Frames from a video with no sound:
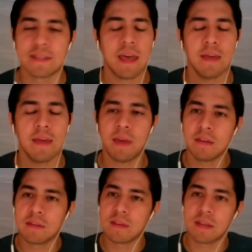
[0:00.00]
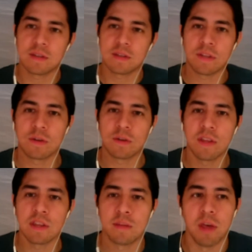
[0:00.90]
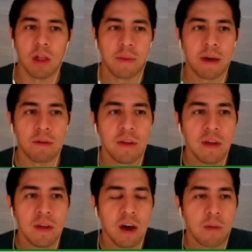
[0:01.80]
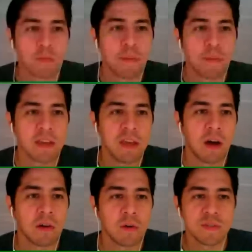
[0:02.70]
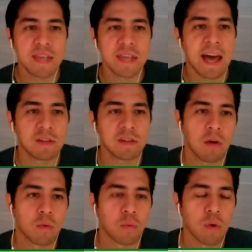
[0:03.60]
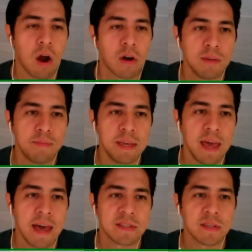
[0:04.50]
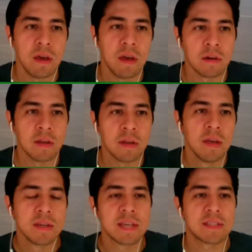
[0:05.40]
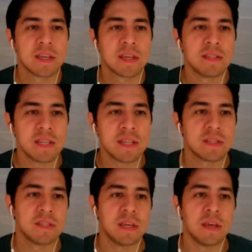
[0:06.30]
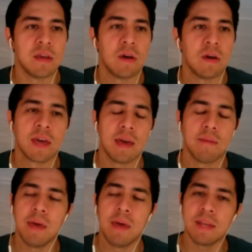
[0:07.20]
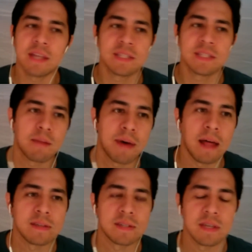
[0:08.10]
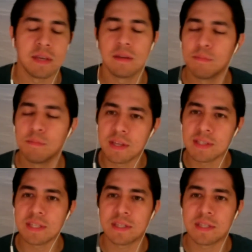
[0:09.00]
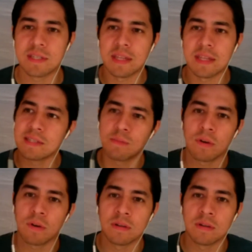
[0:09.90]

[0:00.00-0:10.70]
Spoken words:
Hey, man, it's a great thing to be all about. Rebecca Young, who's at REBS Young, says consistency. Okay, maybe that's not a policy, but consistency, that's important.